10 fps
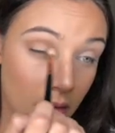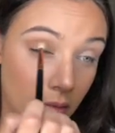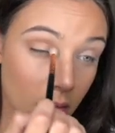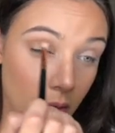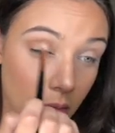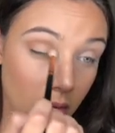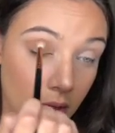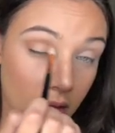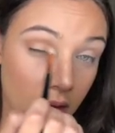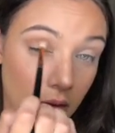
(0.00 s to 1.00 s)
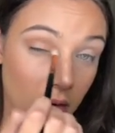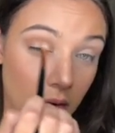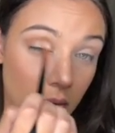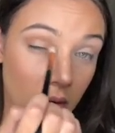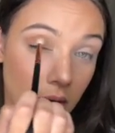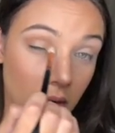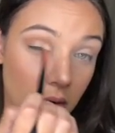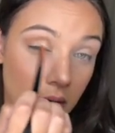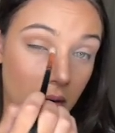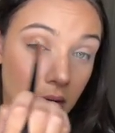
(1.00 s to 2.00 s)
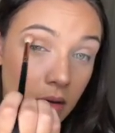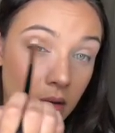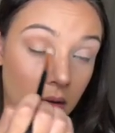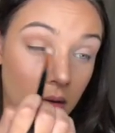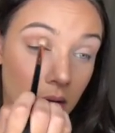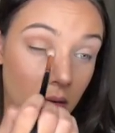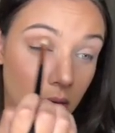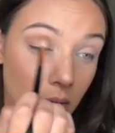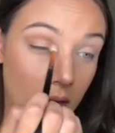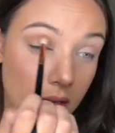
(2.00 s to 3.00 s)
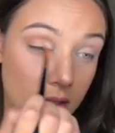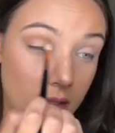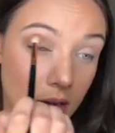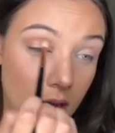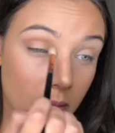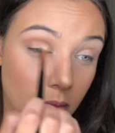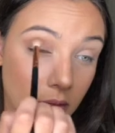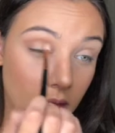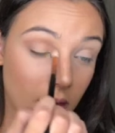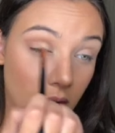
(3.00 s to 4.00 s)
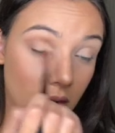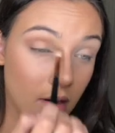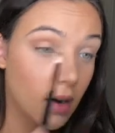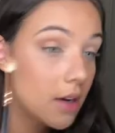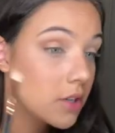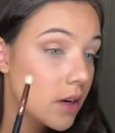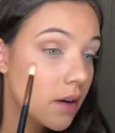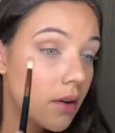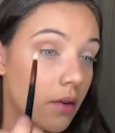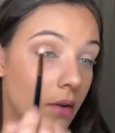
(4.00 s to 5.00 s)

I'm going to blend the inner corner where I stopped with that darker eyeshadow.